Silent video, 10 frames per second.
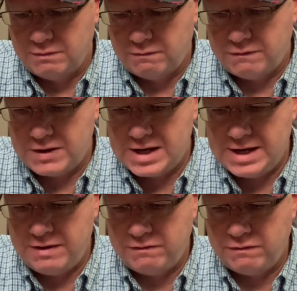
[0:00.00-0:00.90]

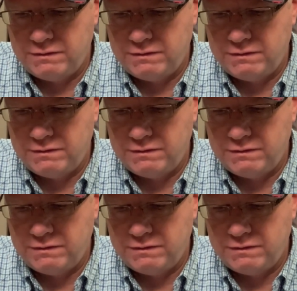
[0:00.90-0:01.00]
5